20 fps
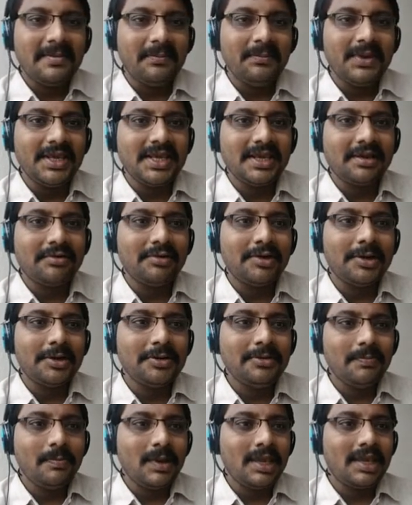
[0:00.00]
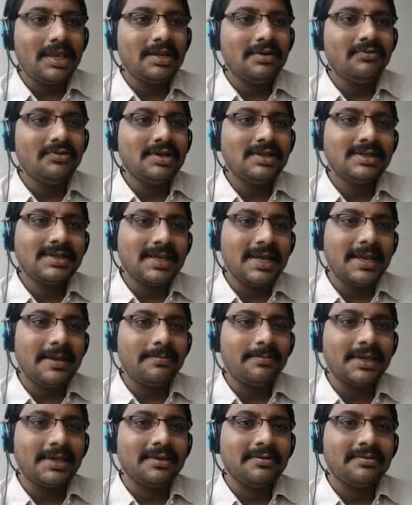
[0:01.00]
B equal to P inverse
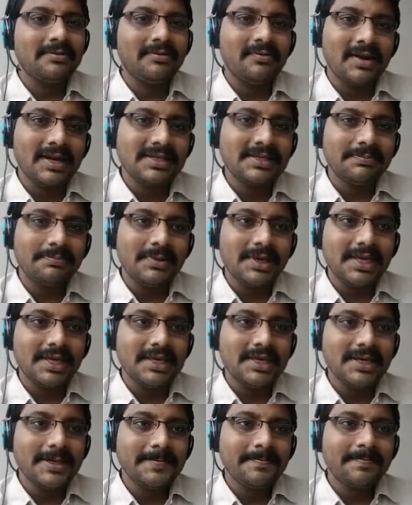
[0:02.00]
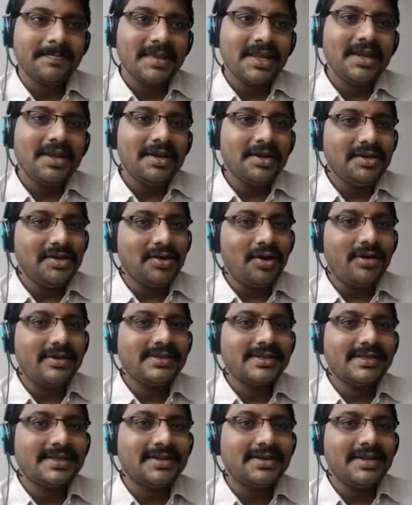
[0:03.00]
AP. What is P here?
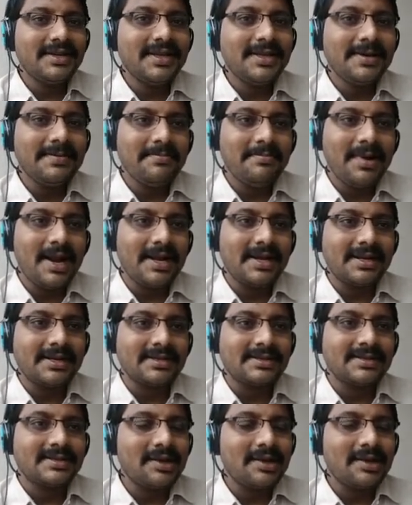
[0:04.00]
Non-singular matrix.